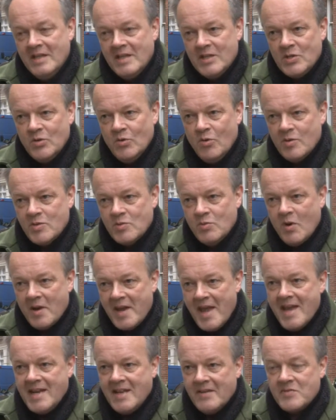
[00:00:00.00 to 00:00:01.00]
towards
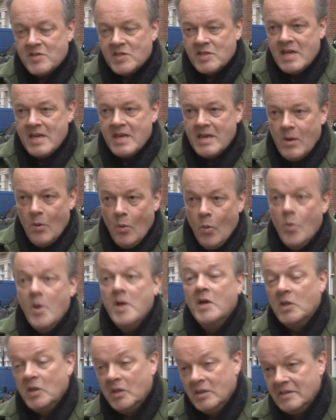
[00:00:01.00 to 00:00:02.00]
what NFC
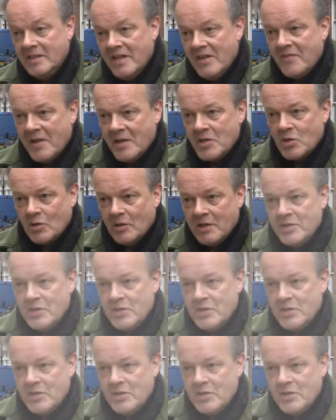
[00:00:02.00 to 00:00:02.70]
will eventually